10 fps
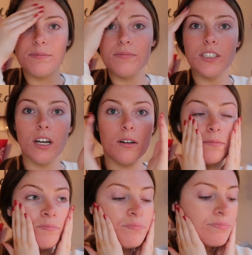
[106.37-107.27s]

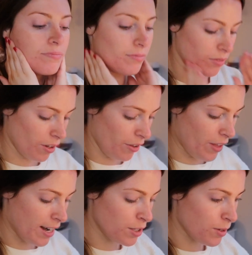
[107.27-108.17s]
So
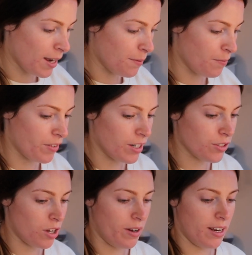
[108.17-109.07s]
that is what I am
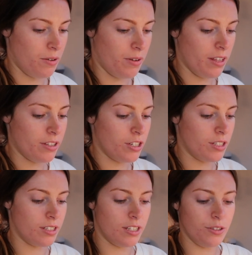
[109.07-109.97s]
first going in with,
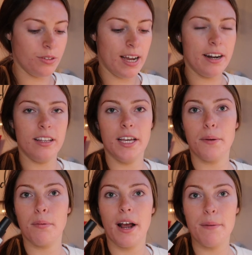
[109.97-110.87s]
just to kind of
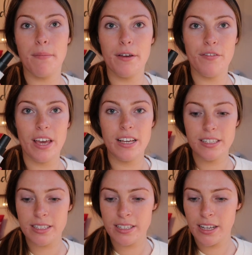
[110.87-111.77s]
like prime my
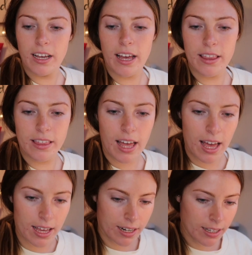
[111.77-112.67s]
face. And
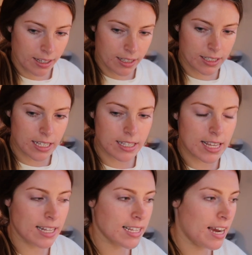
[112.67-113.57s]
then, since
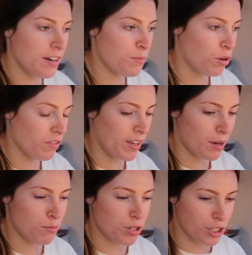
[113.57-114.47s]
that's kind of more of like
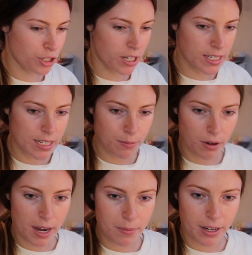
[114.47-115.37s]
a moisturizing
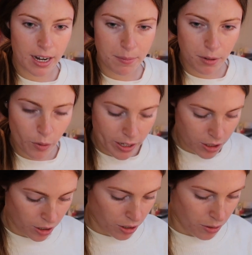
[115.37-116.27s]
primer, I'm going
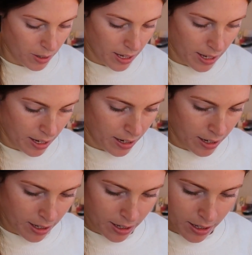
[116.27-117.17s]
to go
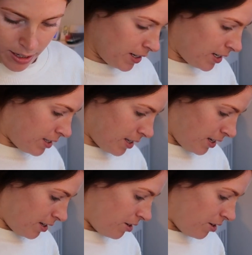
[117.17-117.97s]
in, where is it?